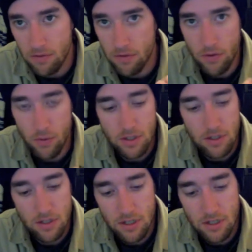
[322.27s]
For what
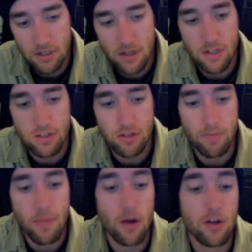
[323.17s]
this is, it's awesome.
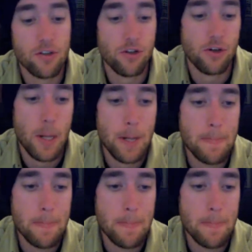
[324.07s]
Also,